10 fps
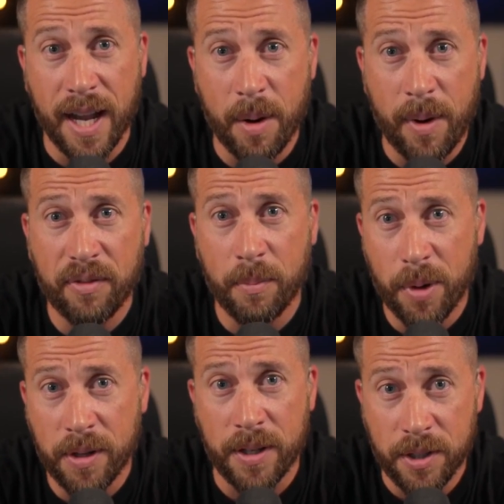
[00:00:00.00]
My wife's from
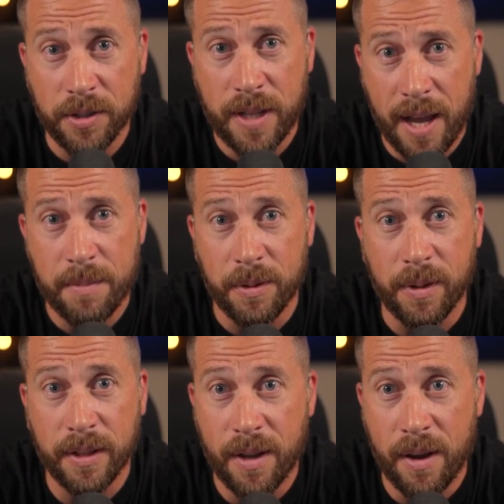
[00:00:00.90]
Brooklyn. She'll stab you.
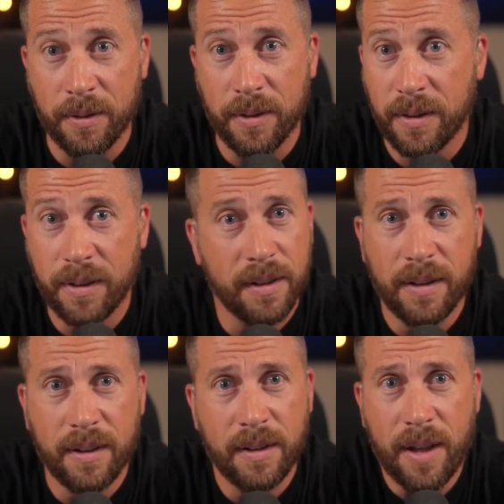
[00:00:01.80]
Like, don't,
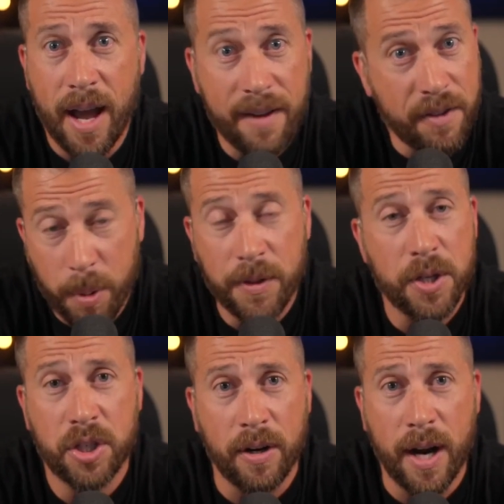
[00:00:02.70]
I have to burn this
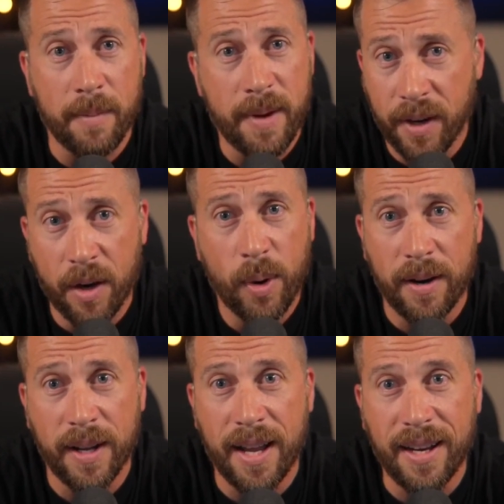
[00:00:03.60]
shirt now. I'm never going to wear
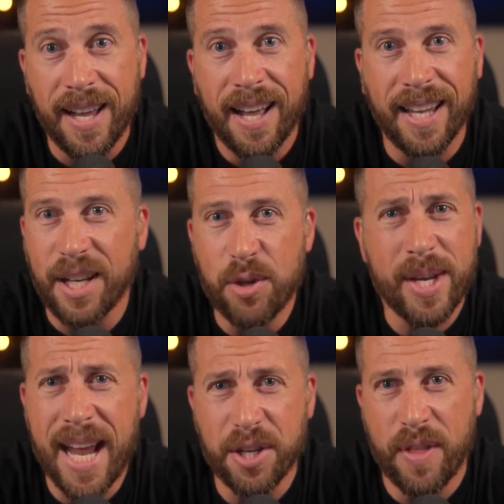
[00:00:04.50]
it again. Like, you
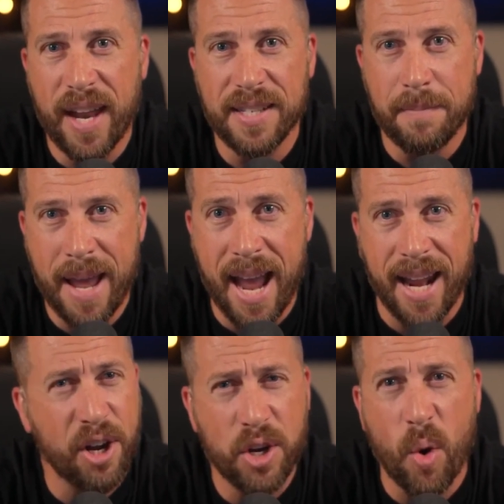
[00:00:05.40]
can't do that as a man.
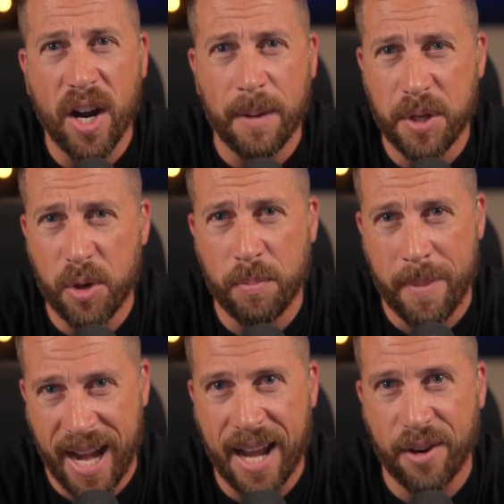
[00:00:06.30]
I couldn't walk up to you and put
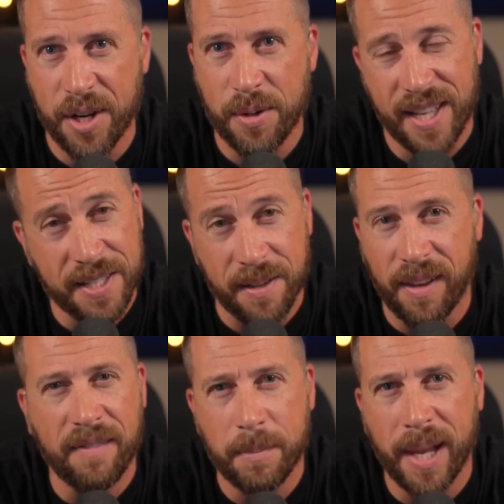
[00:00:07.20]
my hand on you and say, it's a
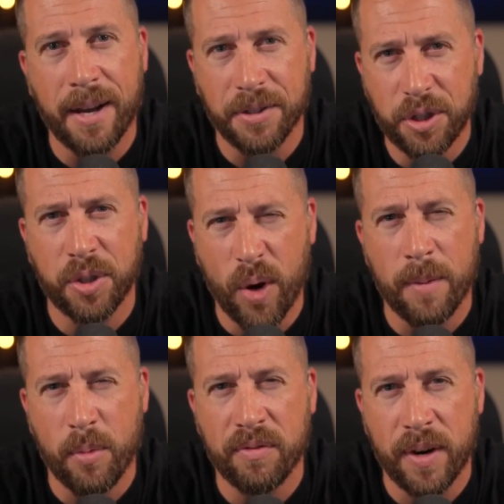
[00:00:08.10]
lovely blouse. You should wear
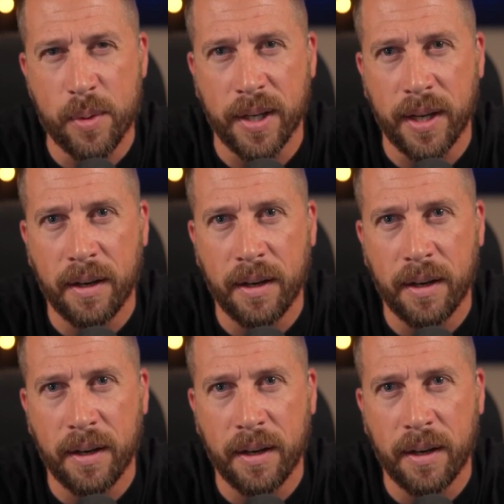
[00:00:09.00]
it more frequently.